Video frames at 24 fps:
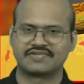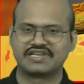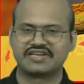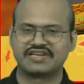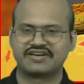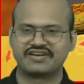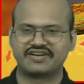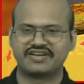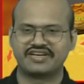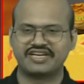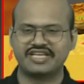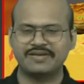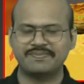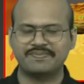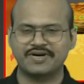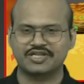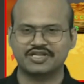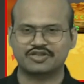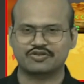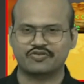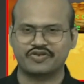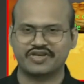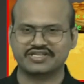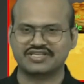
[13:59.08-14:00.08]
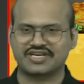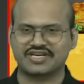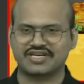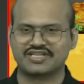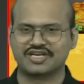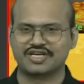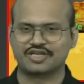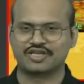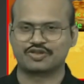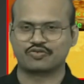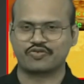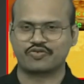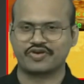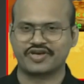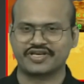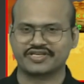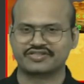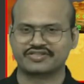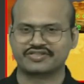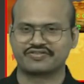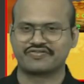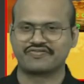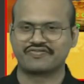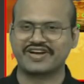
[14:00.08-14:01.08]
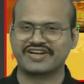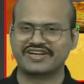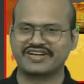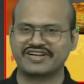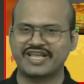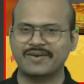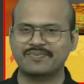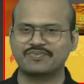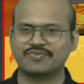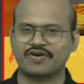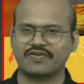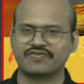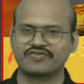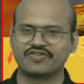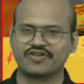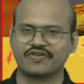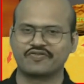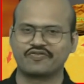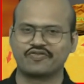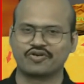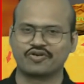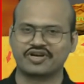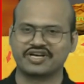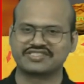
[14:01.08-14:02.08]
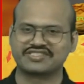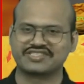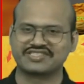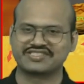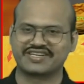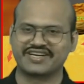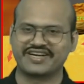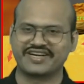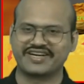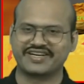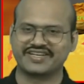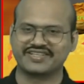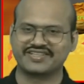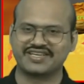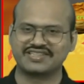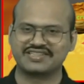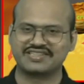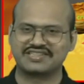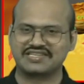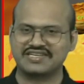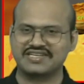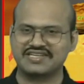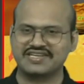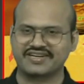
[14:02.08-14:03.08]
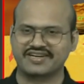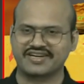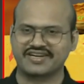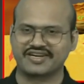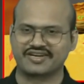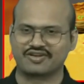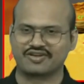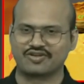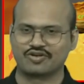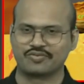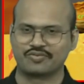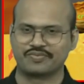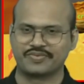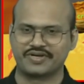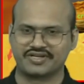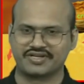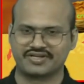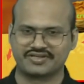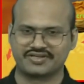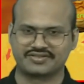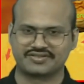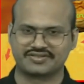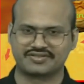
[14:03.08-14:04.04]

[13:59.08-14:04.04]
Deep earthquakes are the earthquakes where depth of the focus is greater than 300 km.